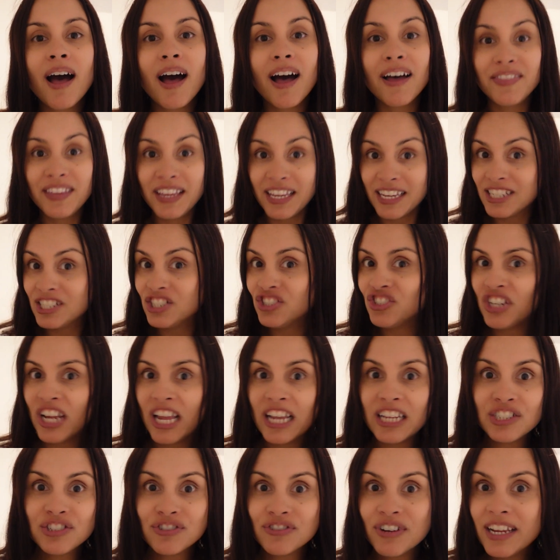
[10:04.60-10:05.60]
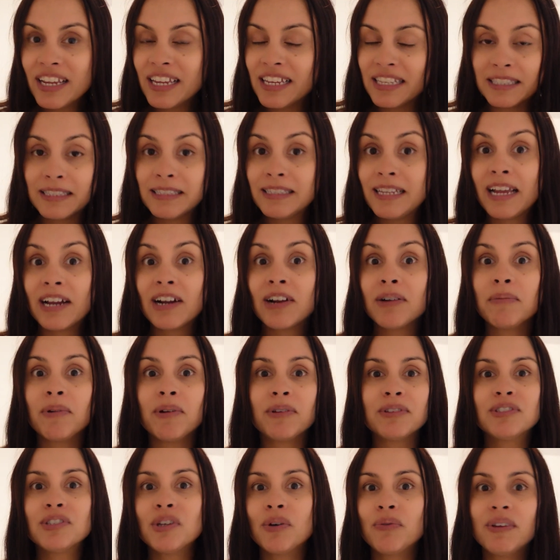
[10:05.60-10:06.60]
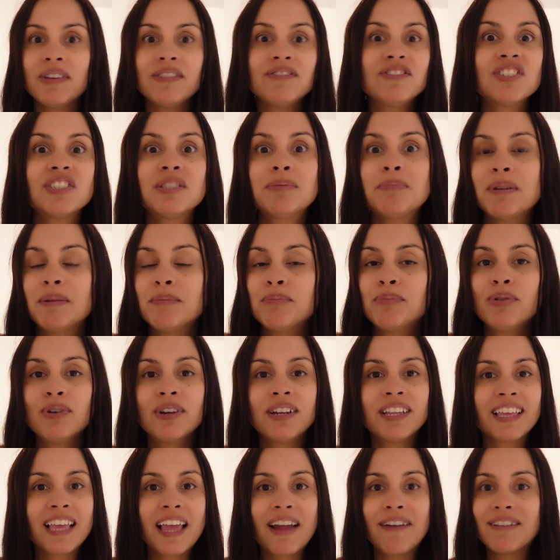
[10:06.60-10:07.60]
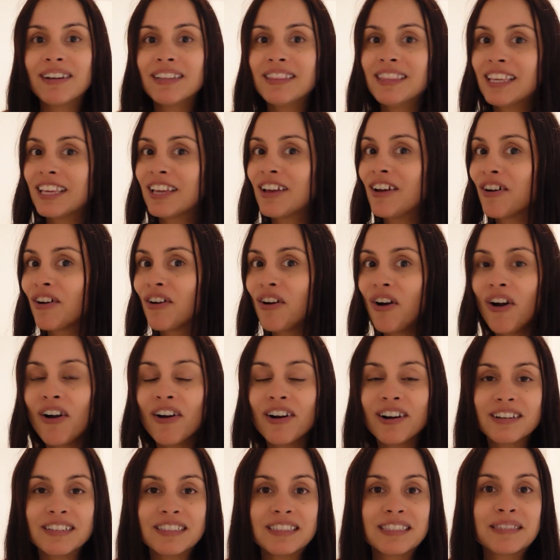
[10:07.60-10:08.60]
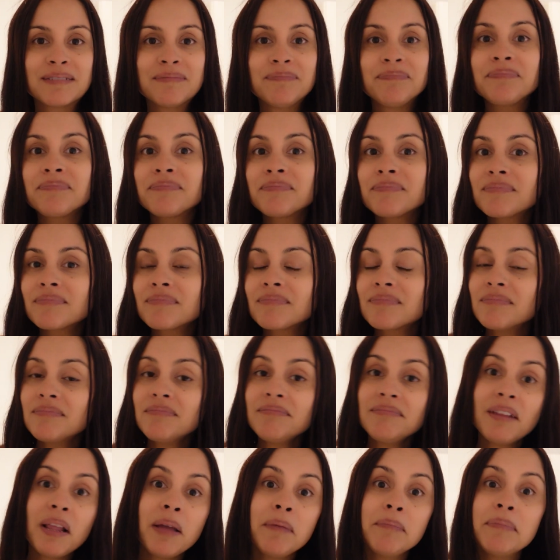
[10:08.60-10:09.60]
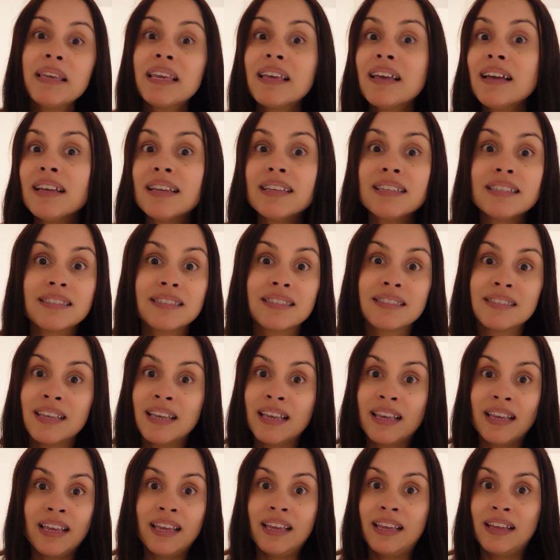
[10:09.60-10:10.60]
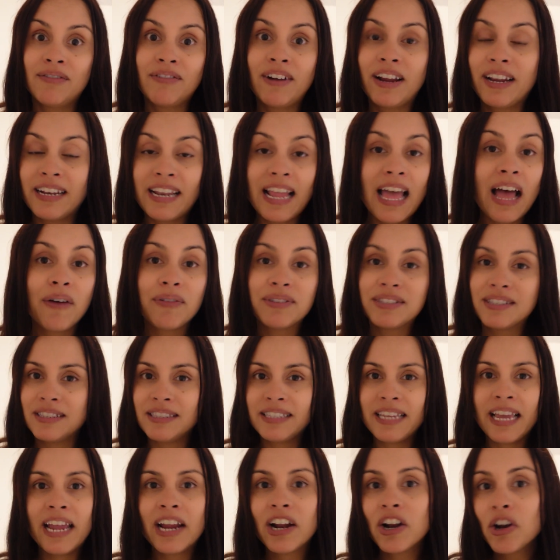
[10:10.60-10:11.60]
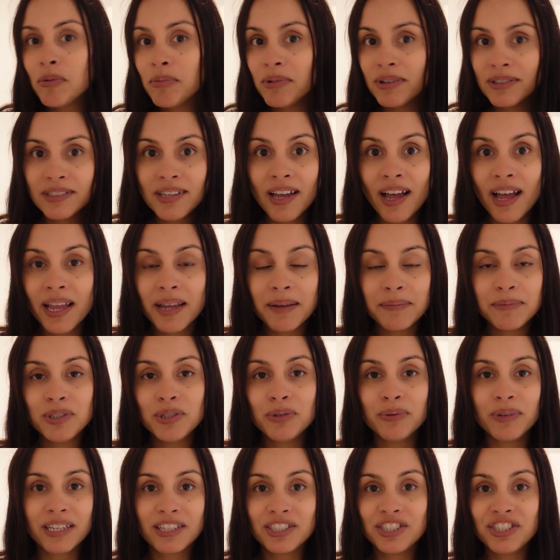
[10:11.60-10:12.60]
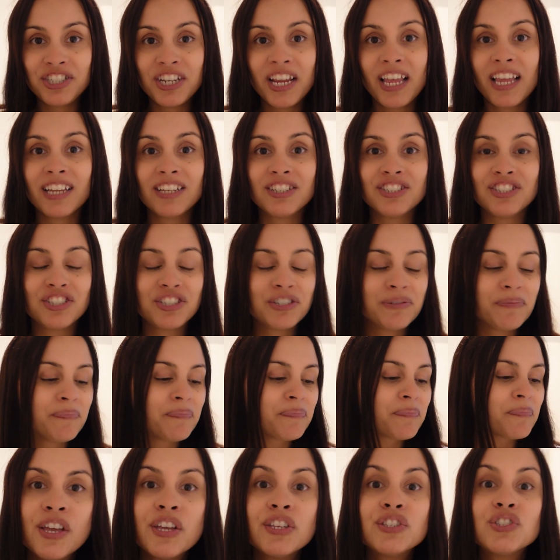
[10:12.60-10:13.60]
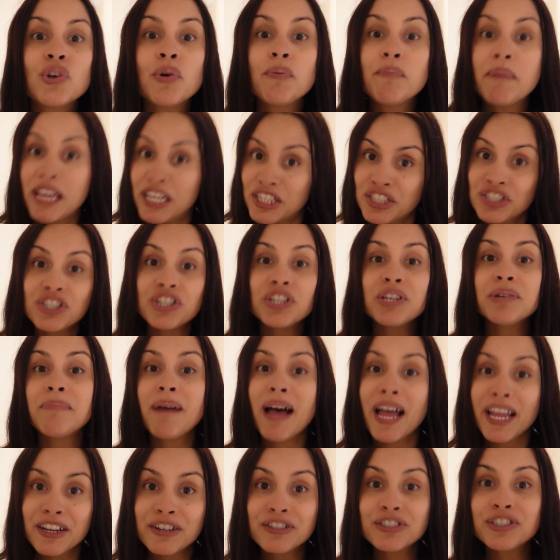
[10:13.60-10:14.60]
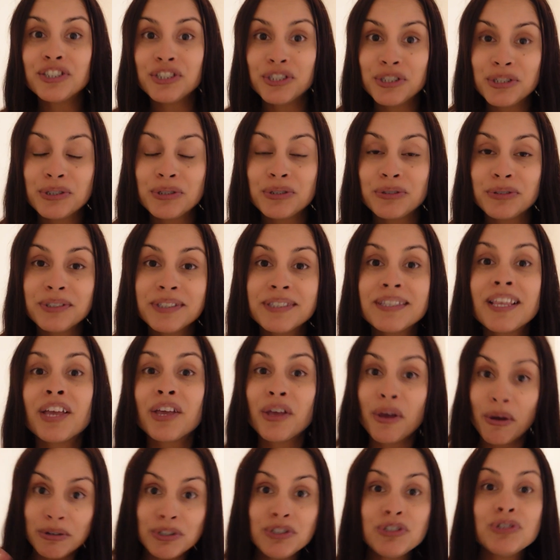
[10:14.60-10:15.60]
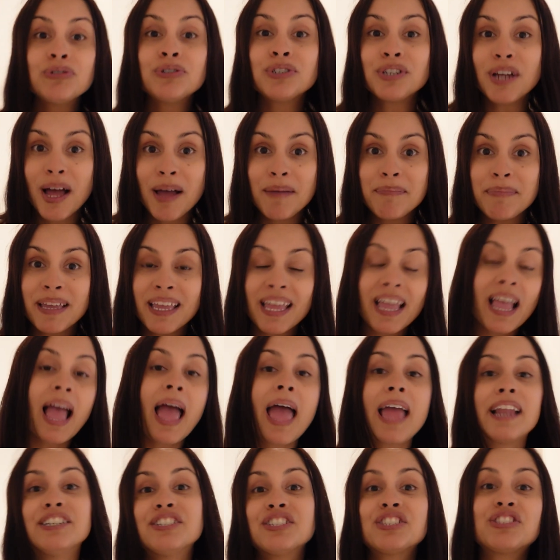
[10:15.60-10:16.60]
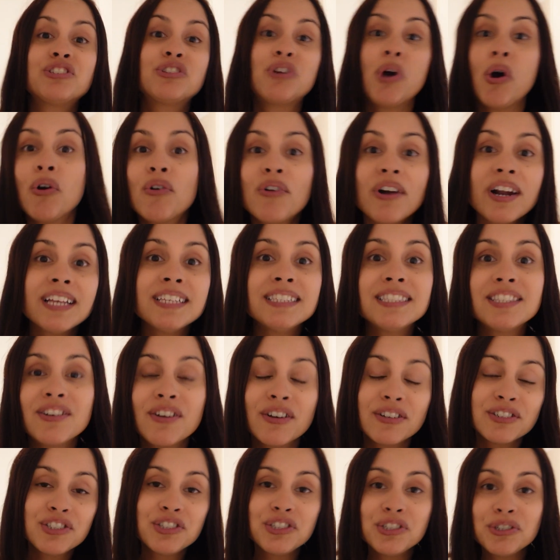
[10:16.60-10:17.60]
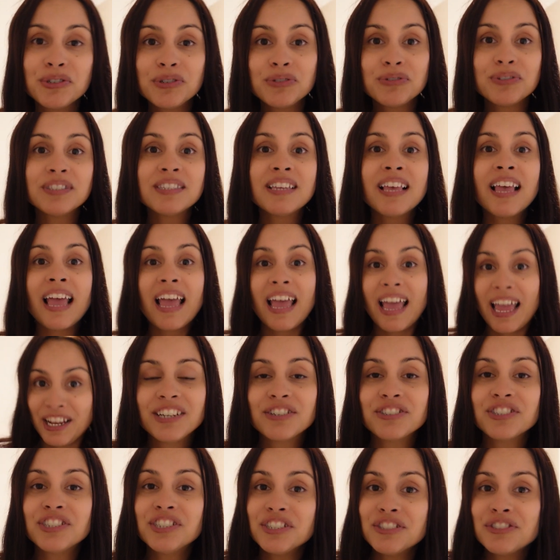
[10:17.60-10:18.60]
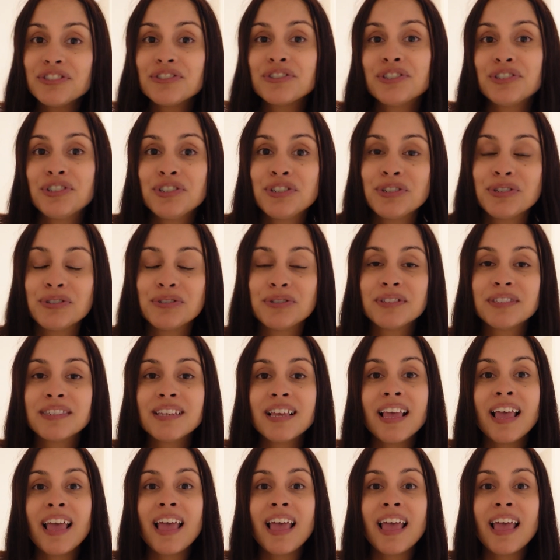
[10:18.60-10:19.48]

the exchange rate is terrible. So we've just been putting everything on cards because right now is a terrible time to exchange. So make sure you buy your shoes, go shoe shopping, and just go crazy on shoes and your children's shoes,